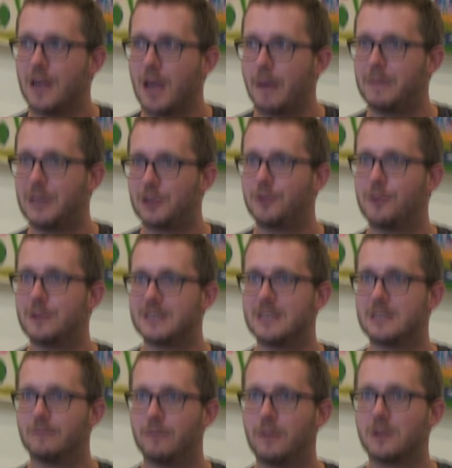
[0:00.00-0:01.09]
Epicurus
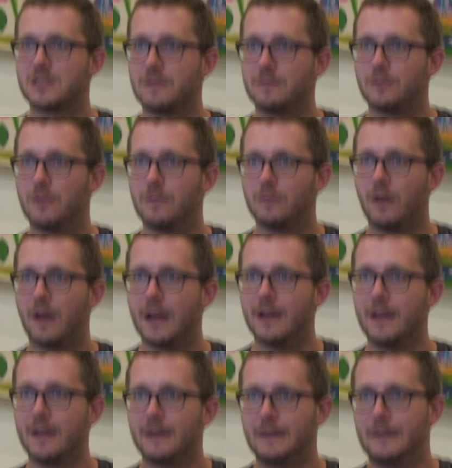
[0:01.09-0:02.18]
is the philosopher of, like,
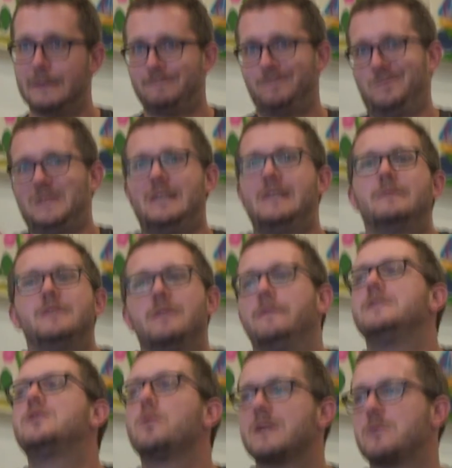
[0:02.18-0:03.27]
if
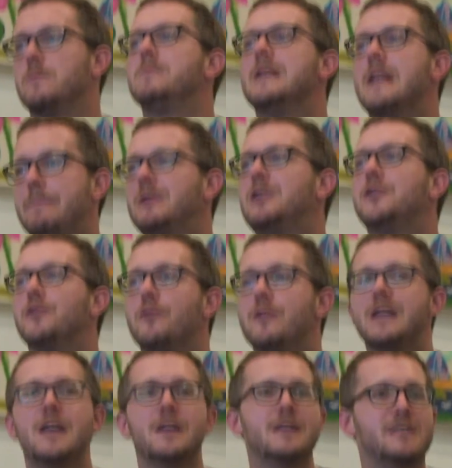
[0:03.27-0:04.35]
you talk about someone being
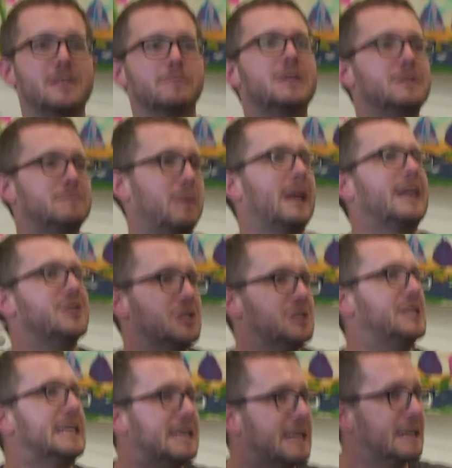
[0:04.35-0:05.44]
Epicurean, there's somebody who's pleasure
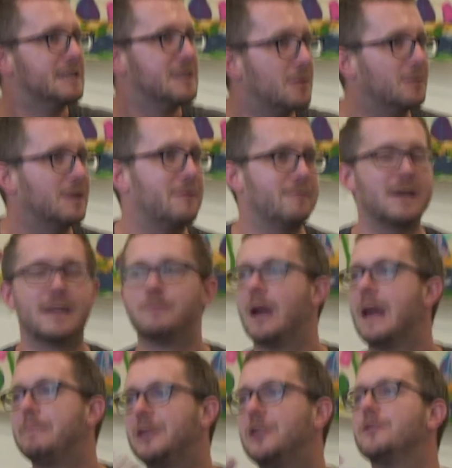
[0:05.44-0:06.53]
seeking, it's all they really
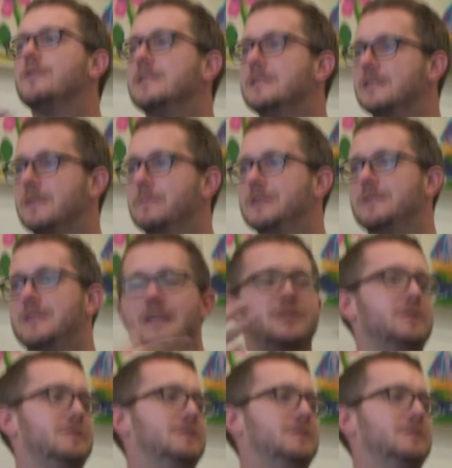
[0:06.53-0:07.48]
want. Epicurus is somebody who says, you